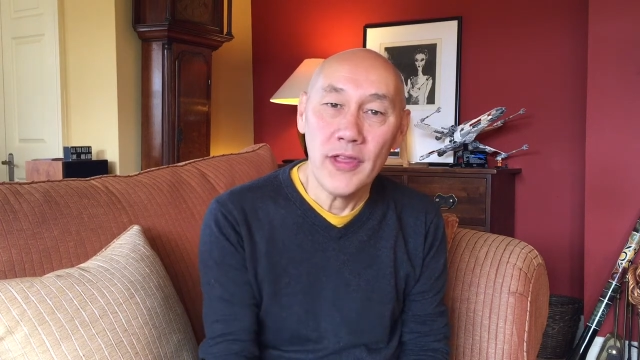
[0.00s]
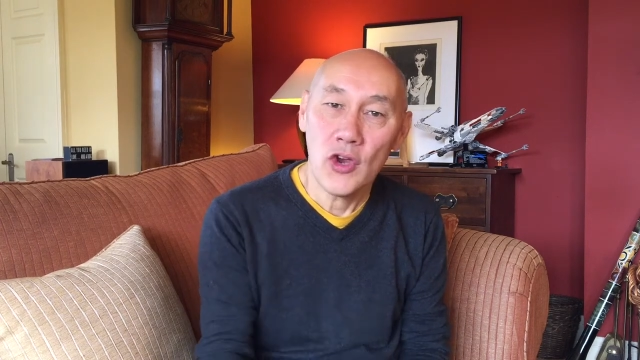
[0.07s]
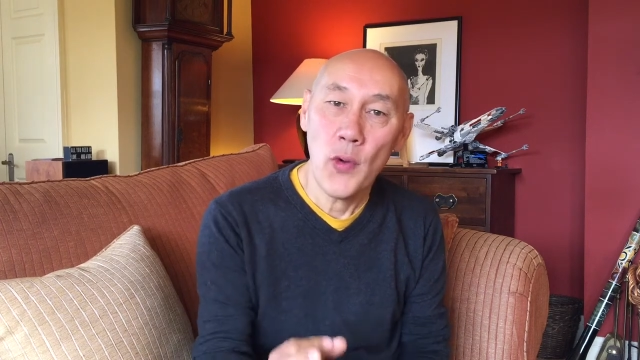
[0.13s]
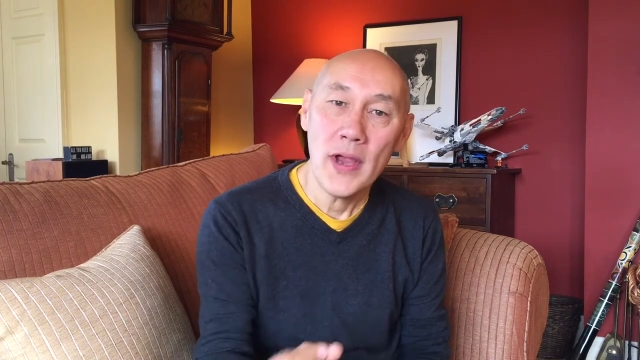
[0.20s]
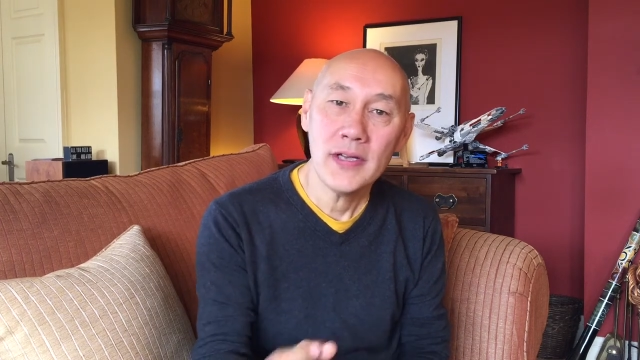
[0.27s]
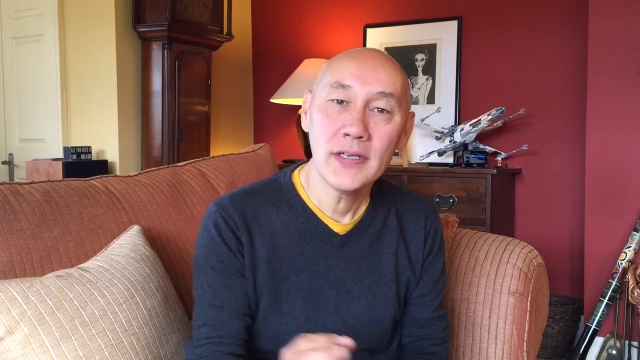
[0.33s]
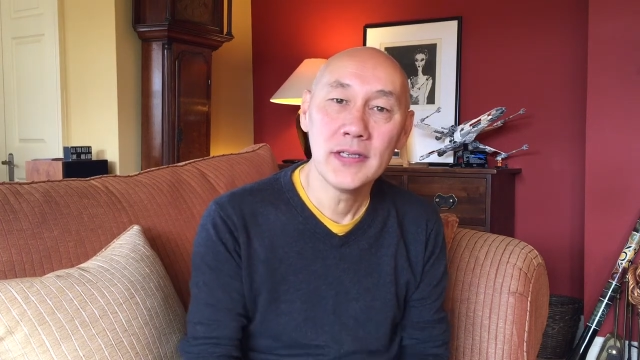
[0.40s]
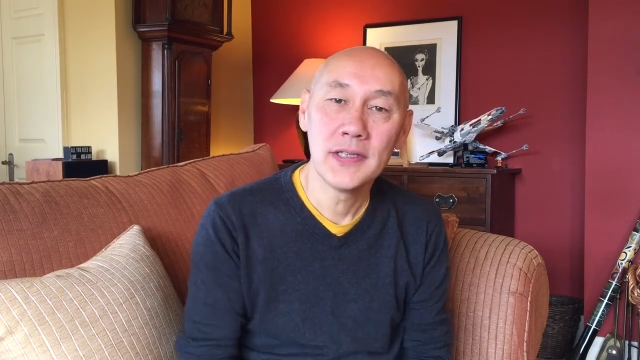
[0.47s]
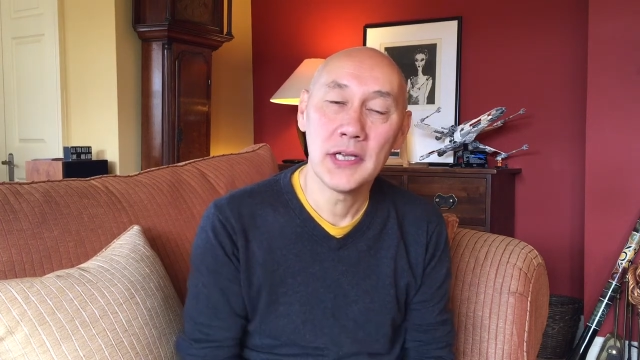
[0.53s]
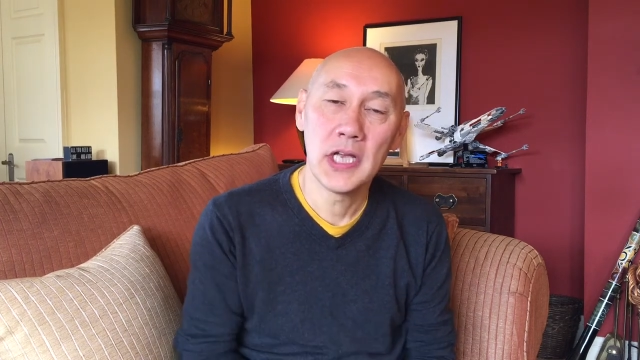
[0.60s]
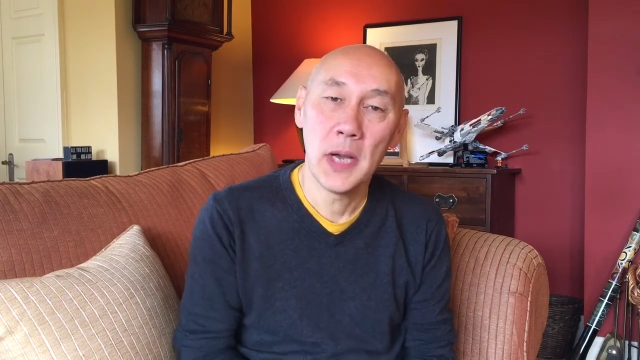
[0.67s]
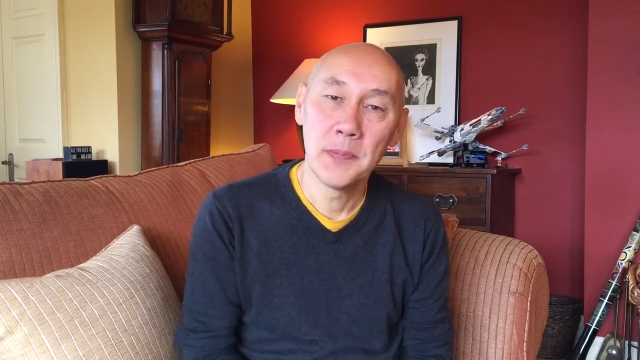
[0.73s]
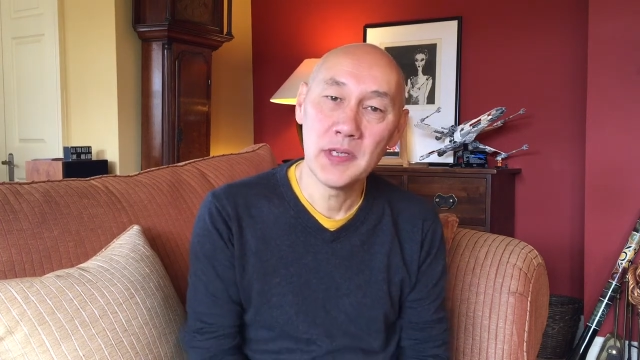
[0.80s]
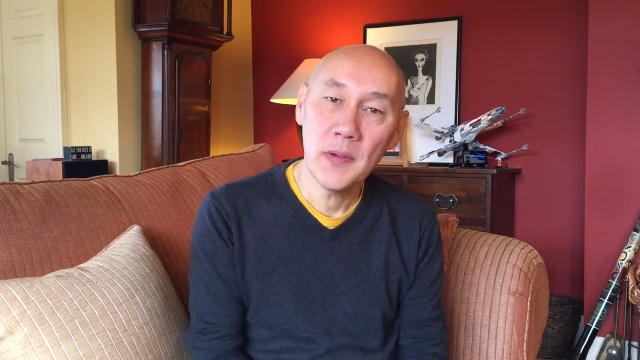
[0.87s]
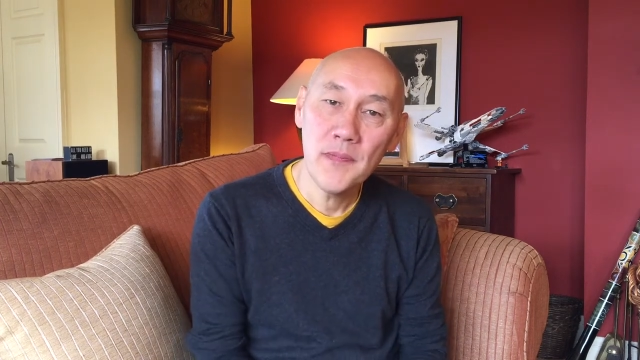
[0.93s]
the questions that
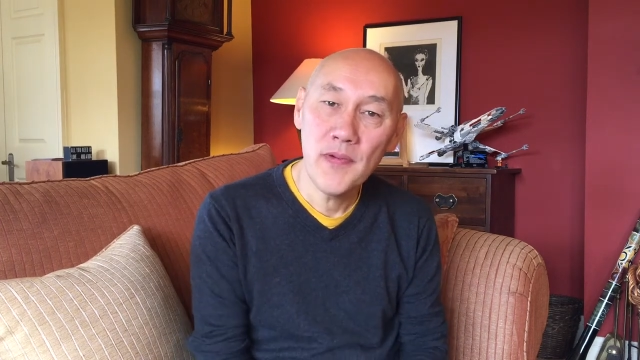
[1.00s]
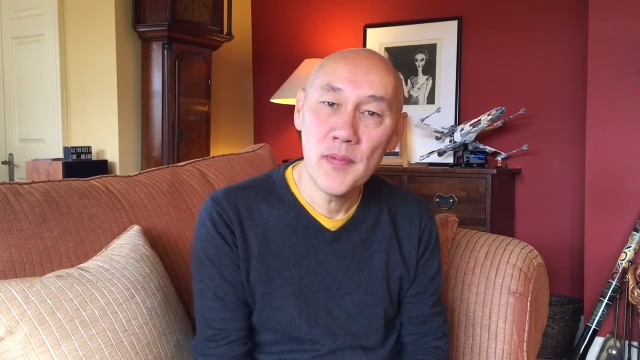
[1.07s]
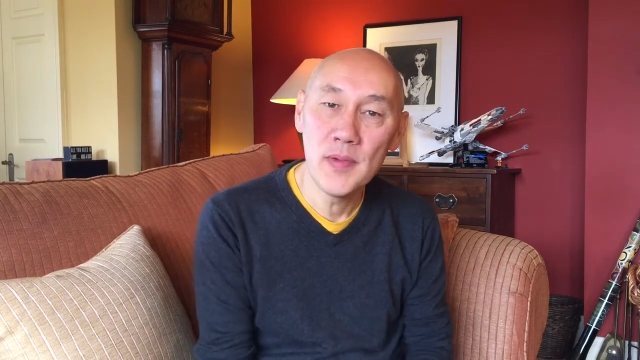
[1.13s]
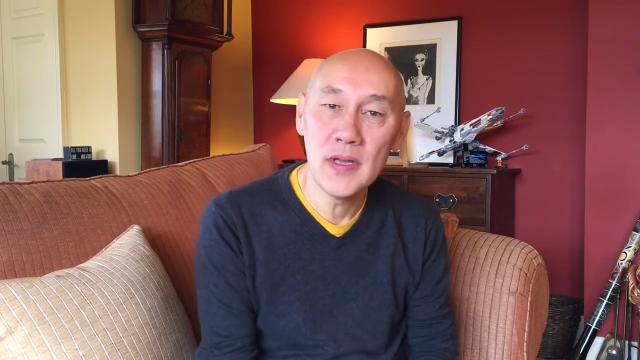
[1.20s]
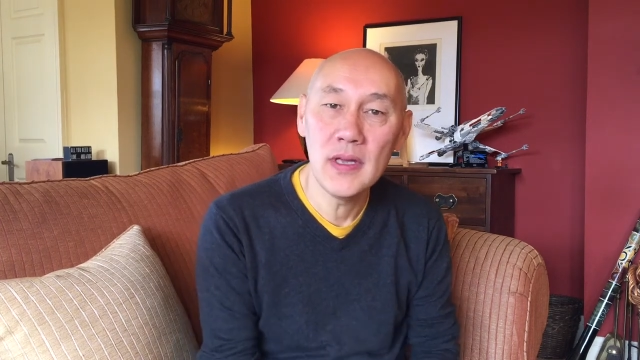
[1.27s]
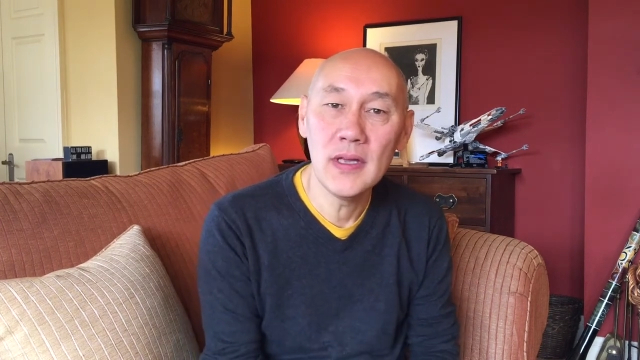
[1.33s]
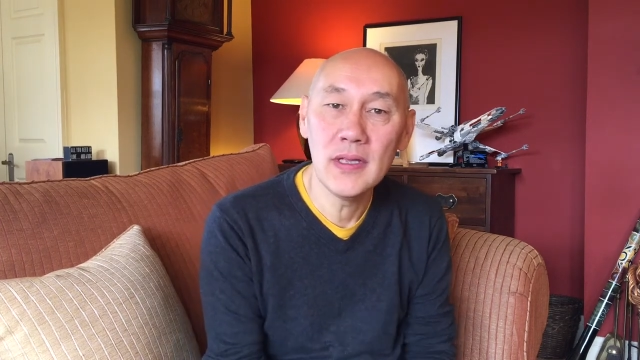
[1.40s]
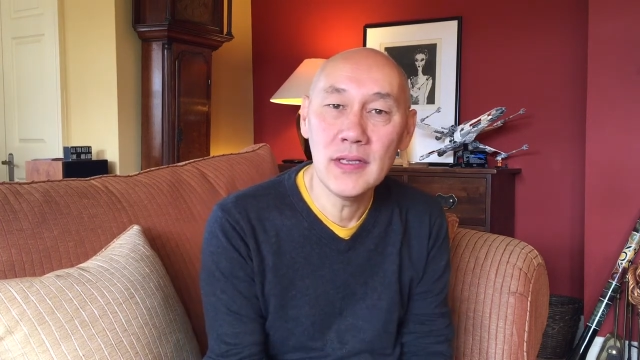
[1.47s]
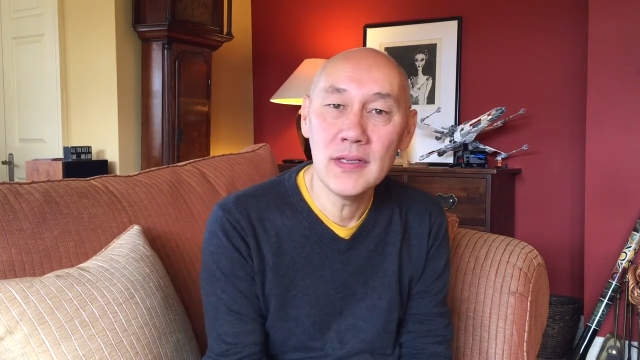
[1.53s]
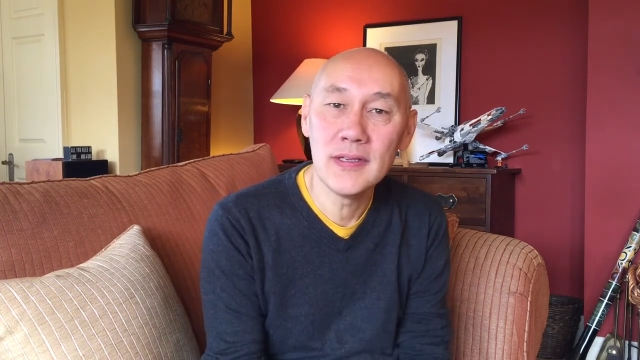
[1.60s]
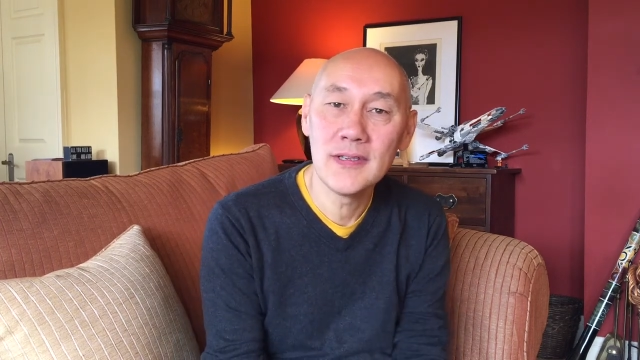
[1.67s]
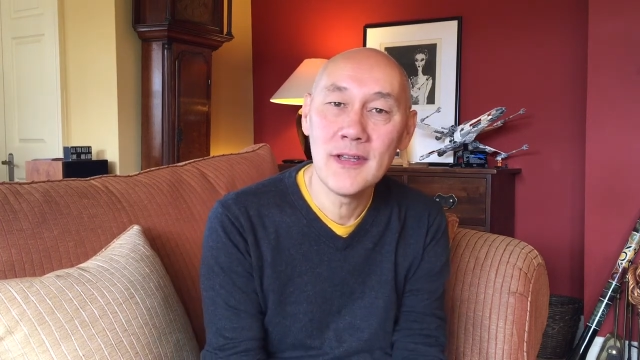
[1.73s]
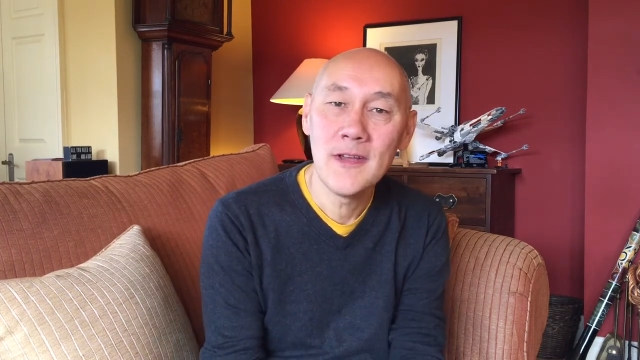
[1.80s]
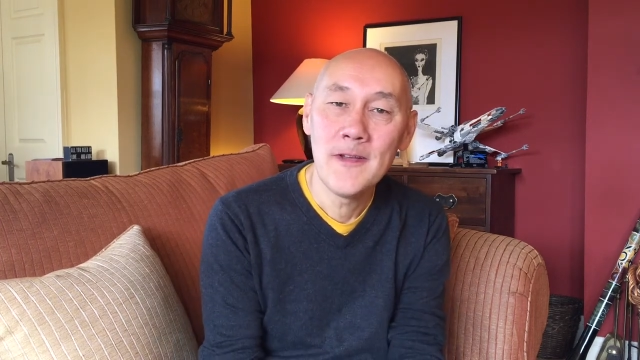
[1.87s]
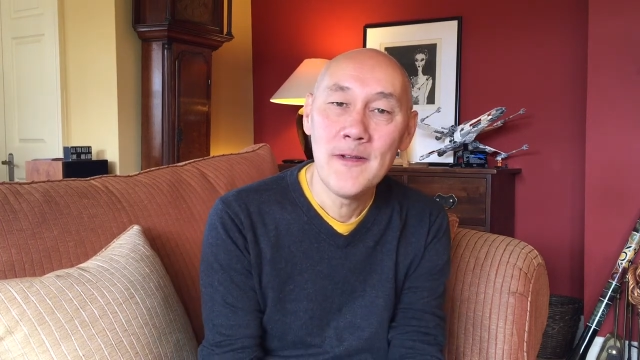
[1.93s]
comes up for me
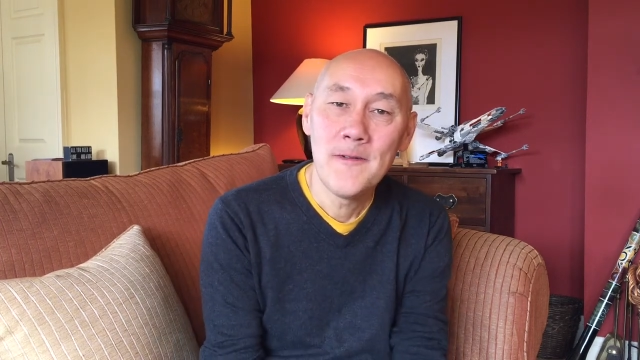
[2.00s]
is,